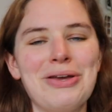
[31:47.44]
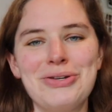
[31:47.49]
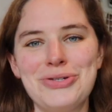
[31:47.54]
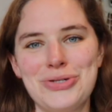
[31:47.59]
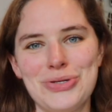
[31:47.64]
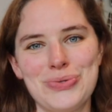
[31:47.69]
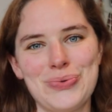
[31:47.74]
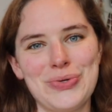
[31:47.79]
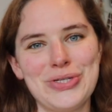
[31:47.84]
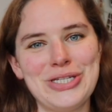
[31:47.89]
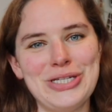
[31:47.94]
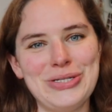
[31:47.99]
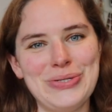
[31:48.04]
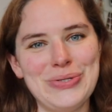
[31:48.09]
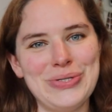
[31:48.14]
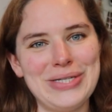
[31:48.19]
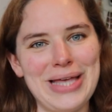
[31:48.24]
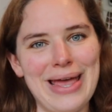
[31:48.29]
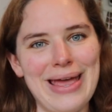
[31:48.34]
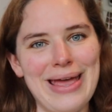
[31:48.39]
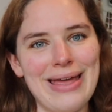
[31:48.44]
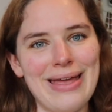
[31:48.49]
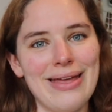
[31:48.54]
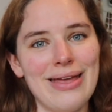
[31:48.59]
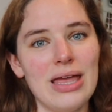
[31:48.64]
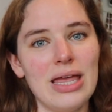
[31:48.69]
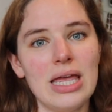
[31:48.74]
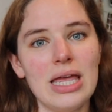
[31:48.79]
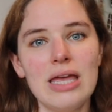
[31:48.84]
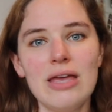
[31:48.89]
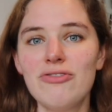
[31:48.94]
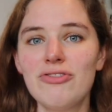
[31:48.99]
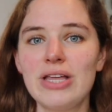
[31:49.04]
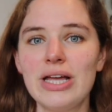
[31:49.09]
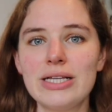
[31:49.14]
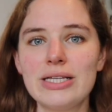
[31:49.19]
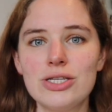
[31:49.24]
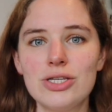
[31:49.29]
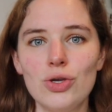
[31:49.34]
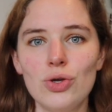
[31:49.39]
just wanted to say, if
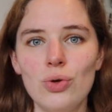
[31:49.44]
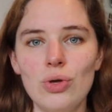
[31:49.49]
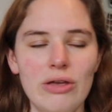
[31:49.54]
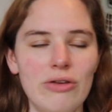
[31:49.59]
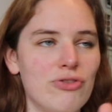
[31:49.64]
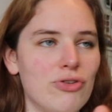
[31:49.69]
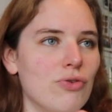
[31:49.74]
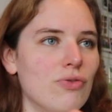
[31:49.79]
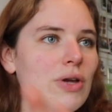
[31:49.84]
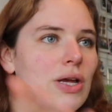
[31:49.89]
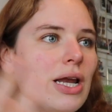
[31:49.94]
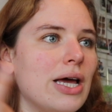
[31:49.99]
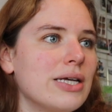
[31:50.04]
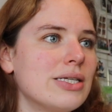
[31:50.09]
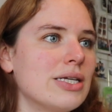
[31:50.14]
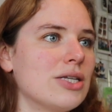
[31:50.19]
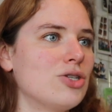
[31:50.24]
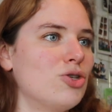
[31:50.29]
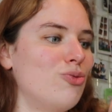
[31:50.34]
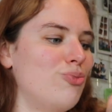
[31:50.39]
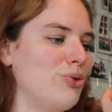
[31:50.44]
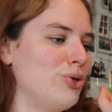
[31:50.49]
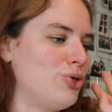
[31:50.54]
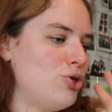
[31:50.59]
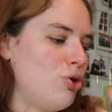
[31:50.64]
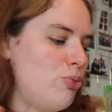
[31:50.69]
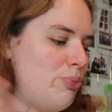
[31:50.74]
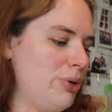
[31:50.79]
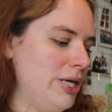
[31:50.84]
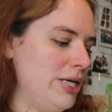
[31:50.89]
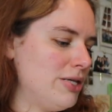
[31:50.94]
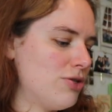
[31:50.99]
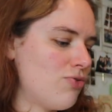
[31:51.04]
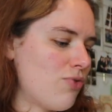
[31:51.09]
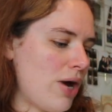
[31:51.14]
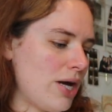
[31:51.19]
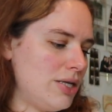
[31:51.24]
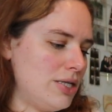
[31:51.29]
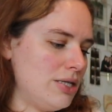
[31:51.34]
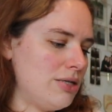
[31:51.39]
that's you, if you realize that you put your piece
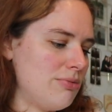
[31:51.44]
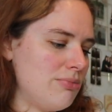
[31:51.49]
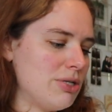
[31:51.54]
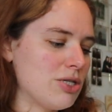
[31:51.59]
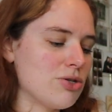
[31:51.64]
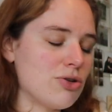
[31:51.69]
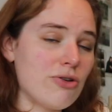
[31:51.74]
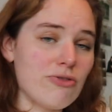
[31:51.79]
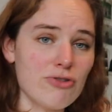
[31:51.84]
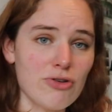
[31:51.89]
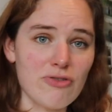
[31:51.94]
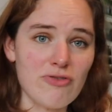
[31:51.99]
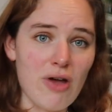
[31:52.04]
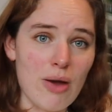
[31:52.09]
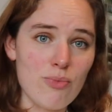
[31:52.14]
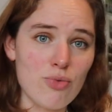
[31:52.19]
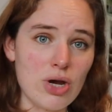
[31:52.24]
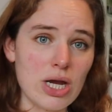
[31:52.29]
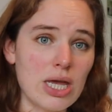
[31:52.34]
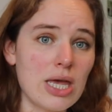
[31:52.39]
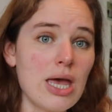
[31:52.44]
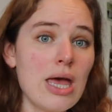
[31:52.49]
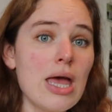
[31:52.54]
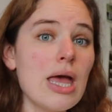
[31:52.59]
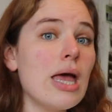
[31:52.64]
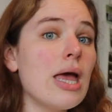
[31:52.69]
right in the middle of your fabric,